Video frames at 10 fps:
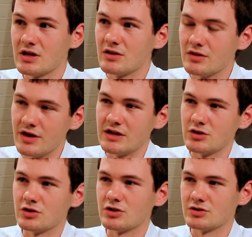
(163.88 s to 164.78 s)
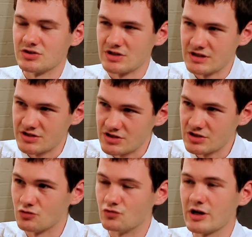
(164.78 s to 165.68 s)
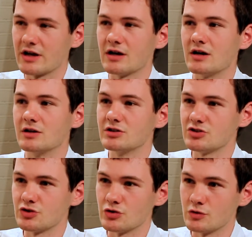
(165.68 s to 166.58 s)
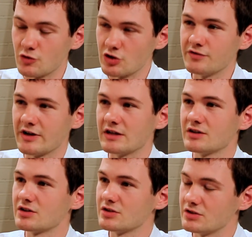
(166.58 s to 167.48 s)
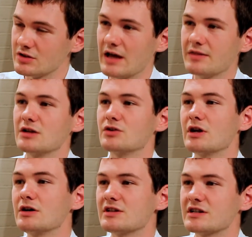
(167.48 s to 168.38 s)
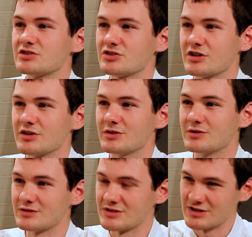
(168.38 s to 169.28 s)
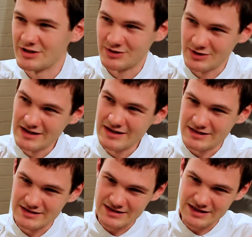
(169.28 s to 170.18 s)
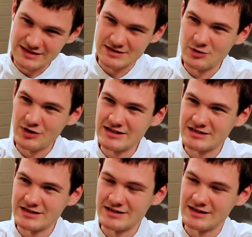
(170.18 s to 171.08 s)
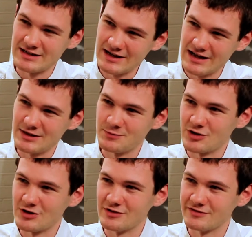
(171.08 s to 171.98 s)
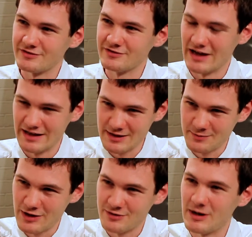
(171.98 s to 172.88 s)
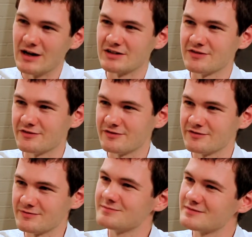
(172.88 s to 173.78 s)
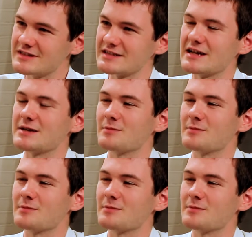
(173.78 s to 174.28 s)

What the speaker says: then you use this rigor to prove it, and then you know that it's true. So there's the inspiration and the proof, and they're both part of the same